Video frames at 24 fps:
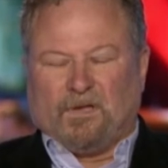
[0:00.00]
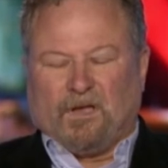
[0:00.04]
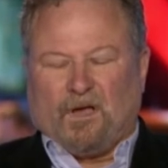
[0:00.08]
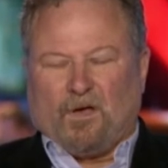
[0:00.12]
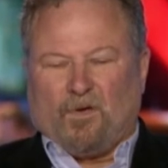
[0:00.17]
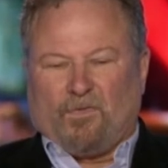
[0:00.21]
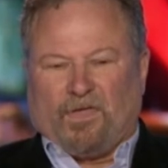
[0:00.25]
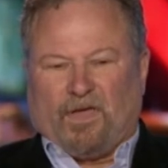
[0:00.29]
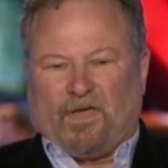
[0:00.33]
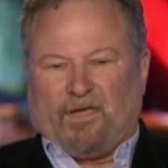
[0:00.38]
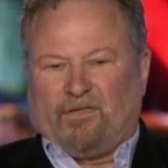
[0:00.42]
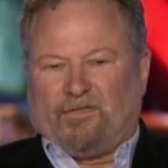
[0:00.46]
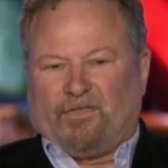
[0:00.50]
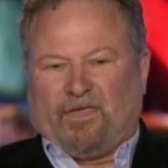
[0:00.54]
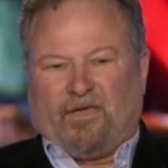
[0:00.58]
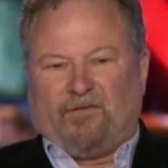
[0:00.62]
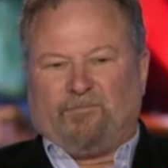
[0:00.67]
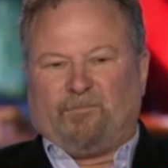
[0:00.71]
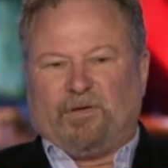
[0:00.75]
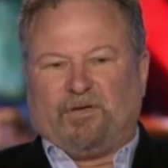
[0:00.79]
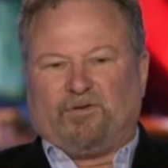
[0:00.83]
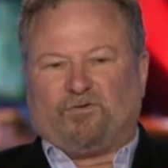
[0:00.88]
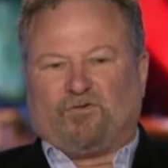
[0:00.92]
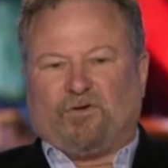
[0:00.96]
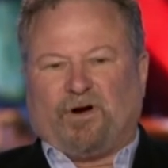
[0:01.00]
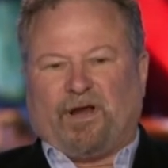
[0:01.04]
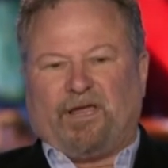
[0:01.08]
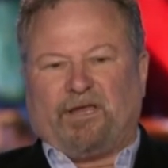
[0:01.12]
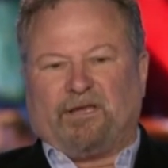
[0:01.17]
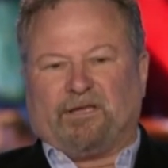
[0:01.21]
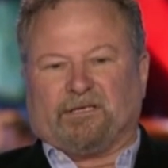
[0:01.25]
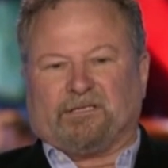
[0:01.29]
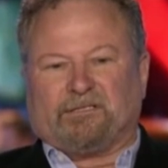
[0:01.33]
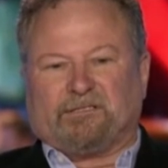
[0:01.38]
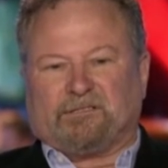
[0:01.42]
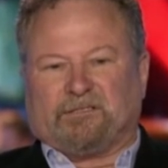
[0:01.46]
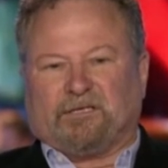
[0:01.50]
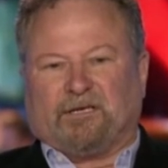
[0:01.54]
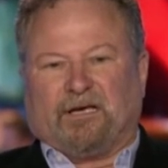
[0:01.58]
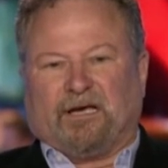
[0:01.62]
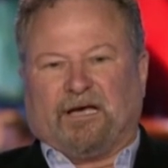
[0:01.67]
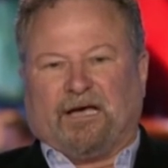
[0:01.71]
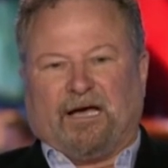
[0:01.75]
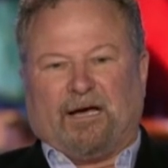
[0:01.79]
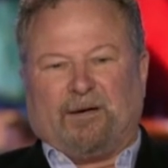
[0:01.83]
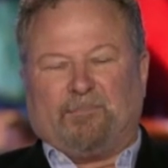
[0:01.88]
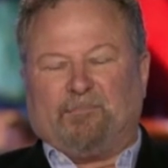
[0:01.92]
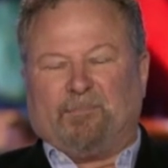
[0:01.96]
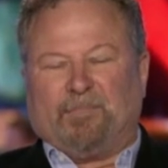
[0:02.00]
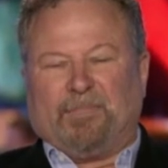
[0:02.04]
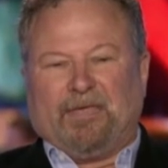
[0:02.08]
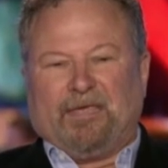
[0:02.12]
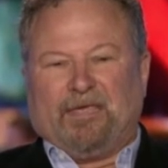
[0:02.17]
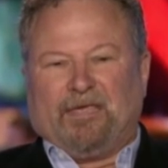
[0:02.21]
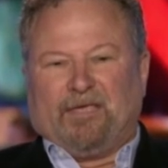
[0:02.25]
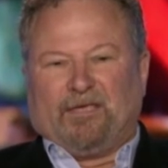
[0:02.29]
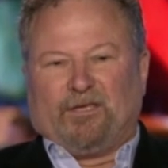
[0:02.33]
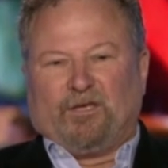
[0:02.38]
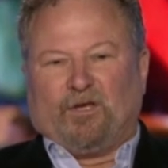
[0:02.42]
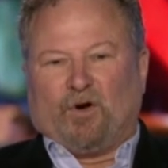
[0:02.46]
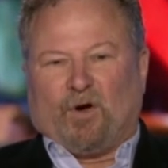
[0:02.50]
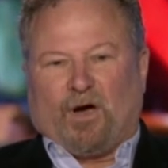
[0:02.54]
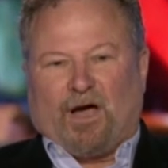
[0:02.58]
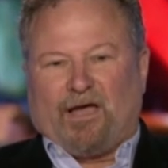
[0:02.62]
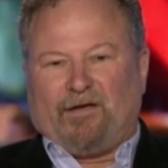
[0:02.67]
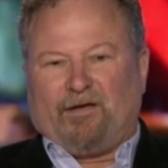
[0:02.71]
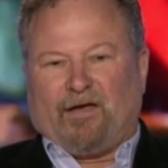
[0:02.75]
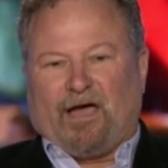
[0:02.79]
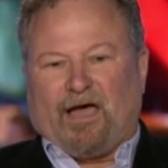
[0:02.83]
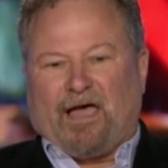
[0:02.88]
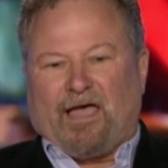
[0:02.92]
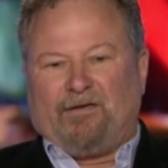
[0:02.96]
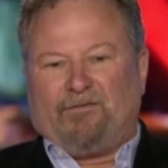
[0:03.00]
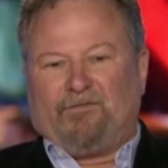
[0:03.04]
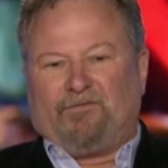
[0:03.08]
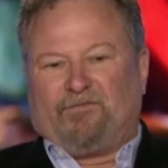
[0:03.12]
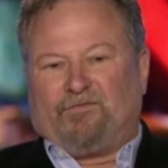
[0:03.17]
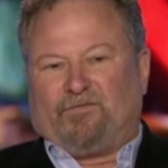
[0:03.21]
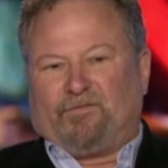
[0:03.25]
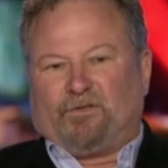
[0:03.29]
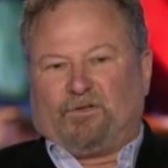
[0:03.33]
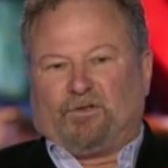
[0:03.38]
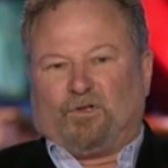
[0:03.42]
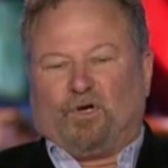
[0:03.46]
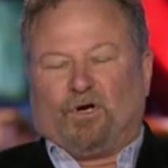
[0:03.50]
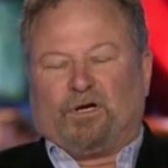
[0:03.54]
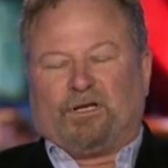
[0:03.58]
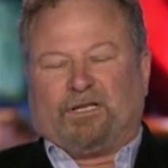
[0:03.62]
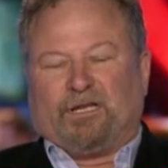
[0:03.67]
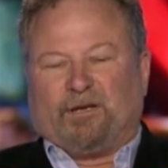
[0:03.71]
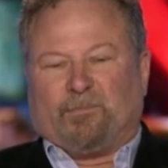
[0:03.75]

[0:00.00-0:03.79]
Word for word: Oh, they, they betrayed us. Um, you know, I, have looked